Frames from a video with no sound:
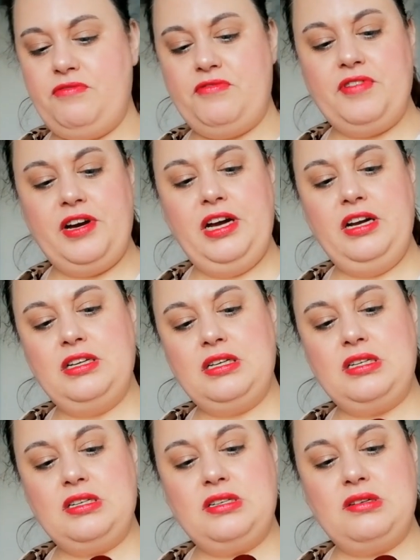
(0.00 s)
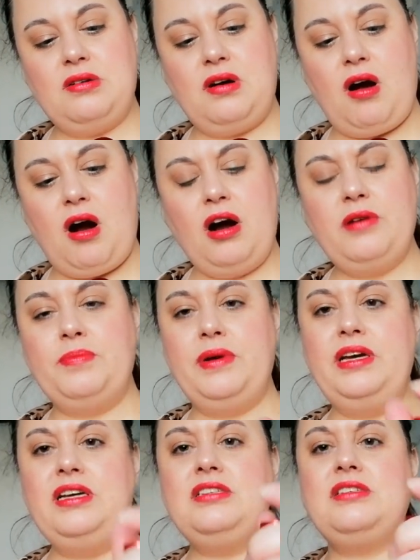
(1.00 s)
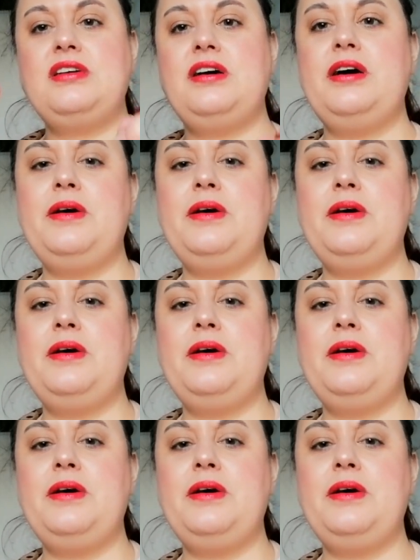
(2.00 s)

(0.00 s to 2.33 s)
three, this is Heartbeat.